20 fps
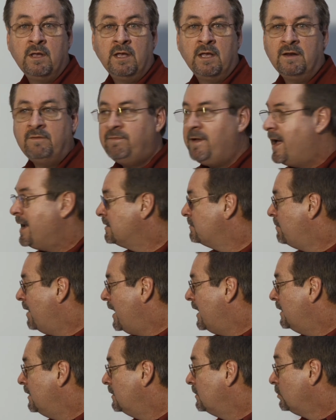In fact,
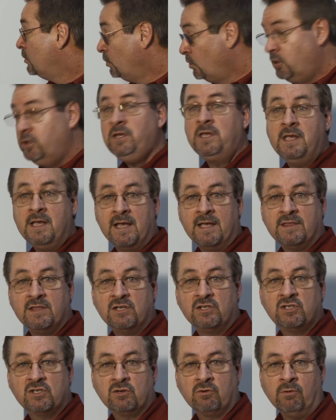by looking at
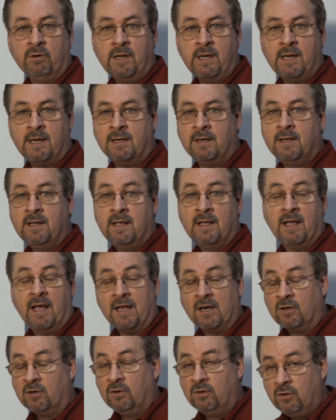this screen
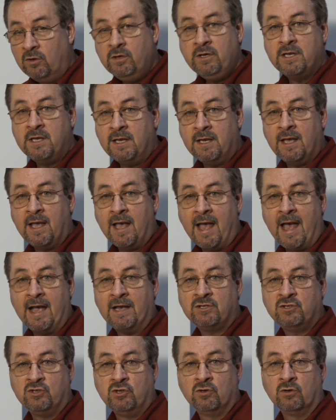and looking
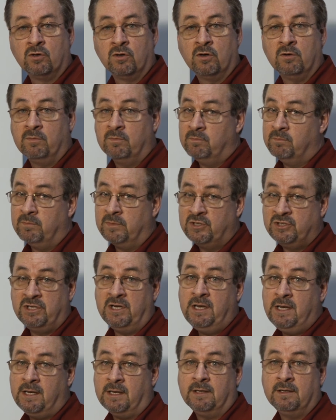at your
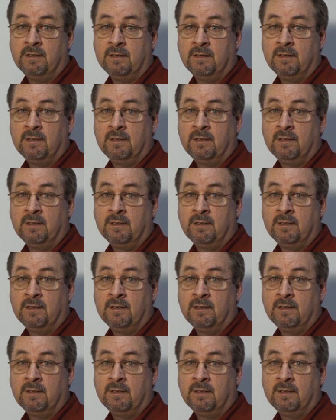machine,